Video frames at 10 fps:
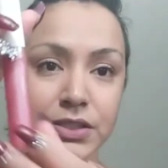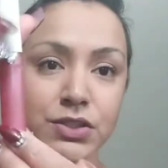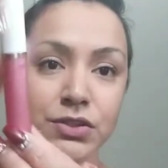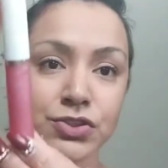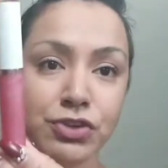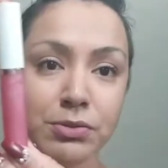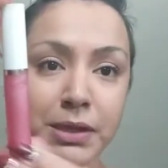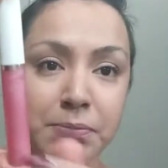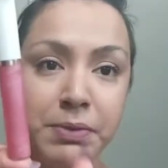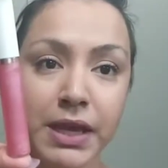So
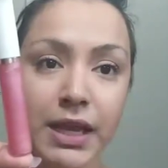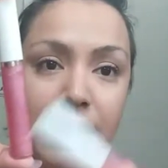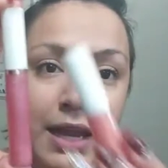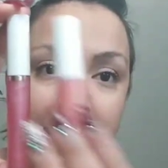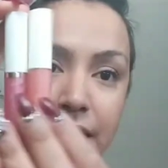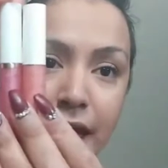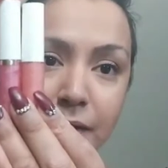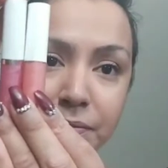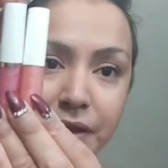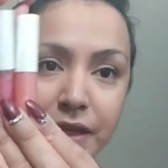Dreamy Pink and
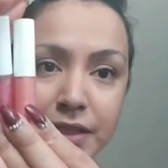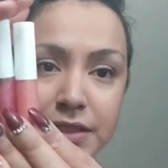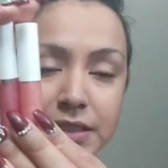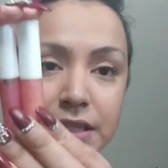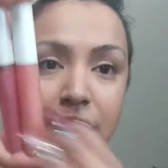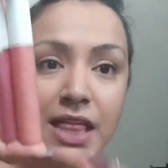Happiness.